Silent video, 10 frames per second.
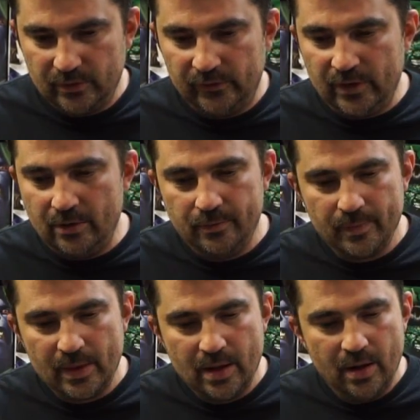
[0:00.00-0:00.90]
So,
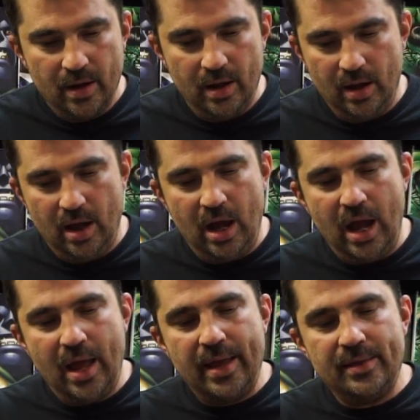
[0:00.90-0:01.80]

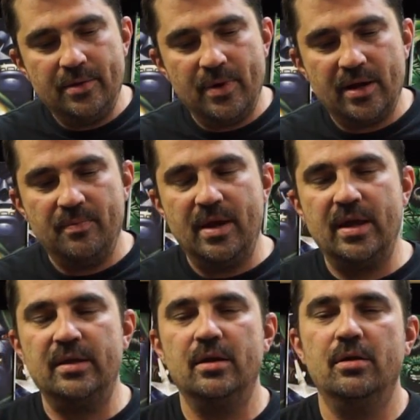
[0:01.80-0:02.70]
highly
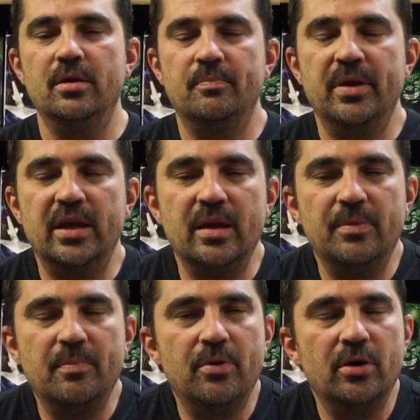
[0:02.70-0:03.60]
recommend picking up
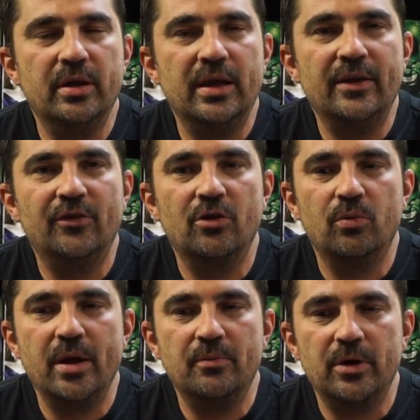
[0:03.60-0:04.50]
the book. It's a
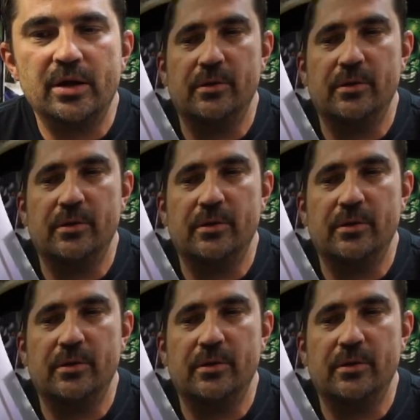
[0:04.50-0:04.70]
great read.